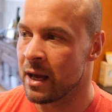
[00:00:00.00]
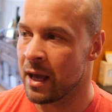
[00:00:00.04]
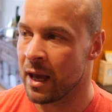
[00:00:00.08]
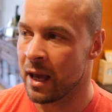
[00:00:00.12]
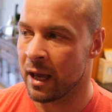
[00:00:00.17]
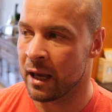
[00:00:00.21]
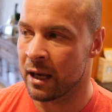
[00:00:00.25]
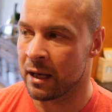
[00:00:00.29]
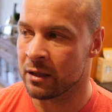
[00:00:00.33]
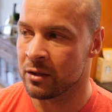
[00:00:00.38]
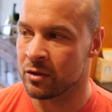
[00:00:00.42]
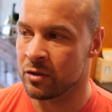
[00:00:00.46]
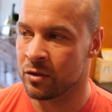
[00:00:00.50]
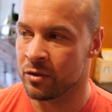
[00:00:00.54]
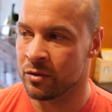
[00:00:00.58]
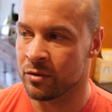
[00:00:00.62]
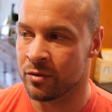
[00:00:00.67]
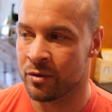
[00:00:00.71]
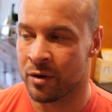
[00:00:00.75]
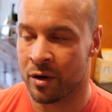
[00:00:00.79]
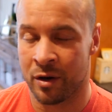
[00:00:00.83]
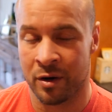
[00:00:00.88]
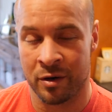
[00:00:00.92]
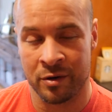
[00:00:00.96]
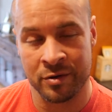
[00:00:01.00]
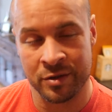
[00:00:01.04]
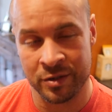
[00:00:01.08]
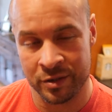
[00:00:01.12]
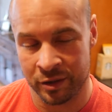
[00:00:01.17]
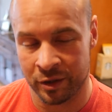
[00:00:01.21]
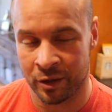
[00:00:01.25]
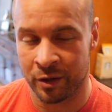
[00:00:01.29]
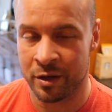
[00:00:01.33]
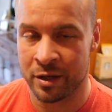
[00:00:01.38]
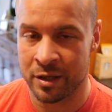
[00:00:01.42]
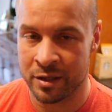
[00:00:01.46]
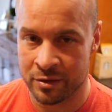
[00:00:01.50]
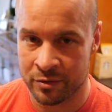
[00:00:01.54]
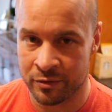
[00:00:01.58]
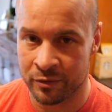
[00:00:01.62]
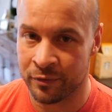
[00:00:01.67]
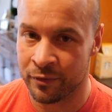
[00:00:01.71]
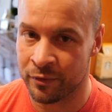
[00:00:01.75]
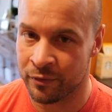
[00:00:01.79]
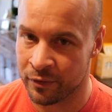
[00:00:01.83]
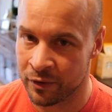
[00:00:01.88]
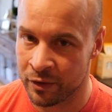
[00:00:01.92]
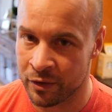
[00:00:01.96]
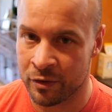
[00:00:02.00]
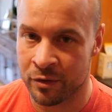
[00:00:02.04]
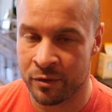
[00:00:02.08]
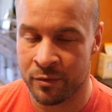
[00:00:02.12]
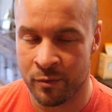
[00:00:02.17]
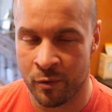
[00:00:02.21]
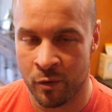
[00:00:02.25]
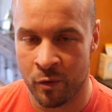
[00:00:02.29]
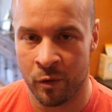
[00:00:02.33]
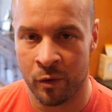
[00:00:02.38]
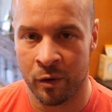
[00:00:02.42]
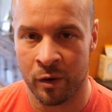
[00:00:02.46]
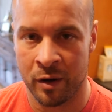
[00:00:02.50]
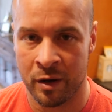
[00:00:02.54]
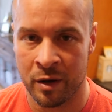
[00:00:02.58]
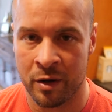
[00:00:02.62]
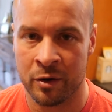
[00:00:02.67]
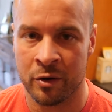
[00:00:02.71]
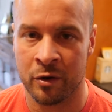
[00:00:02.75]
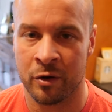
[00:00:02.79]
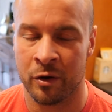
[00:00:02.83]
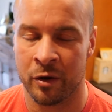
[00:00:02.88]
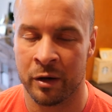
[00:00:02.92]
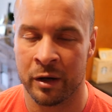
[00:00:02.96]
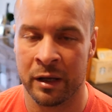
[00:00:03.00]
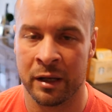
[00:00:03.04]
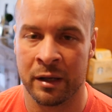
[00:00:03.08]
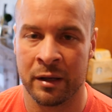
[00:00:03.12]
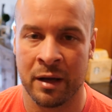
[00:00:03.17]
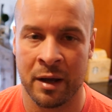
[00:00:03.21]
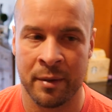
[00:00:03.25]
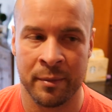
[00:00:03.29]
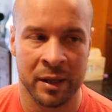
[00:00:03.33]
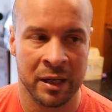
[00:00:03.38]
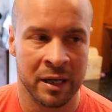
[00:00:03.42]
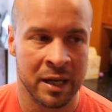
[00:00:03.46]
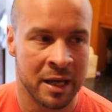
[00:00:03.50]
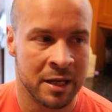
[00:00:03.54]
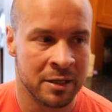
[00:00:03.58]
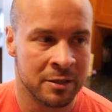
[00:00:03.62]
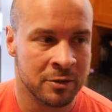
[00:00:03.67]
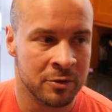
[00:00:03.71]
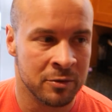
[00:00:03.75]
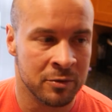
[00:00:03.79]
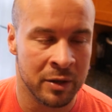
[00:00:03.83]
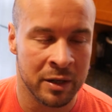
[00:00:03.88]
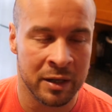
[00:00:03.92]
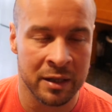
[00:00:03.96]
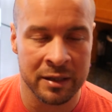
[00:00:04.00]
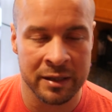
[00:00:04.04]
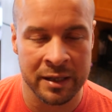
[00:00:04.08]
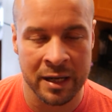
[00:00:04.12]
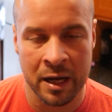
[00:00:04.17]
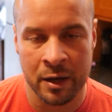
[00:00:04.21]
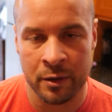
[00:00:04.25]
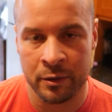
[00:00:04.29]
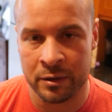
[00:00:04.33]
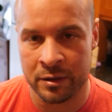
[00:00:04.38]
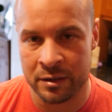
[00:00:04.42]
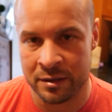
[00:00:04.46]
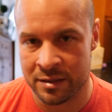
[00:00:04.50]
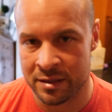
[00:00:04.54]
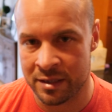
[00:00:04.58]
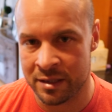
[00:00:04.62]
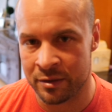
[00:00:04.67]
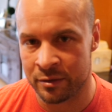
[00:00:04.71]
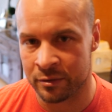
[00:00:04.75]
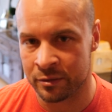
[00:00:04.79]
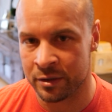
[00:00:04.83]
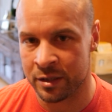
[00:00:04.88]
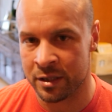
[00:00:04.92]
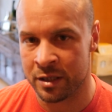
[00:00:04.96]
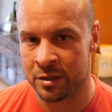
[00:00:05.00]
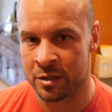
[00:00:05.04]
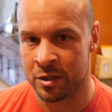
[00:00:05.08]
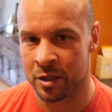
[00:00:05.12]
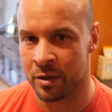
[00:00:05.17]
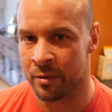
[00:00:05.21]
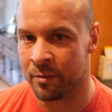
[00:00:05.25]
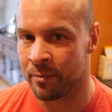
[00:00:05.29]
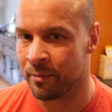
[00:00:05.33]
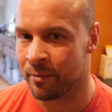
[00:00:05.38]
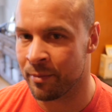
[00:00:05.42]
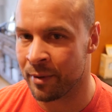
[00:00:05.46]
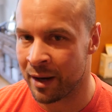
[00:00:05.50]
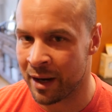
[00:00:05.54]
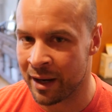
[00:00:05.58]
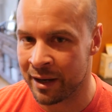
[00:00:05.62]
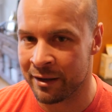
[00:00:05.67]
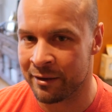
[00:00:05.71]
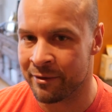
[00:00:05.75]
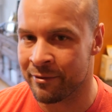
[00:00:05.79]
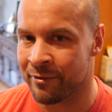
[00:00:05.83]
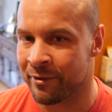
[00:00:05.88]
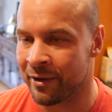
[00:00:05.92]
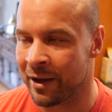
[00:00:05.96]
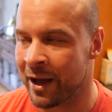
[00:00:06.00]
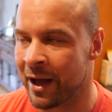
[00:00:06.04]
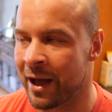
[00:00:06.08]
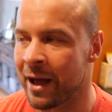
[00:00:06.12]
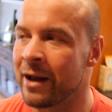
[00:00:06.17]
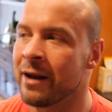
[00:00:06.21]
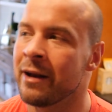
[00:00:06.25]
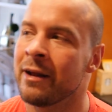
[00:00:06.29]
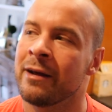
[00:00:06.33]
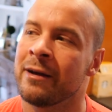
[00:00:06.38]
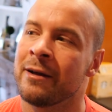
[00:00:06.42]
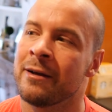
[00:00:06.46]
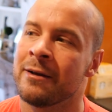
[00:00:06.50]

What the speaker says: and you are starting to feel more hungry, I mean, as you get down to single digit body fat,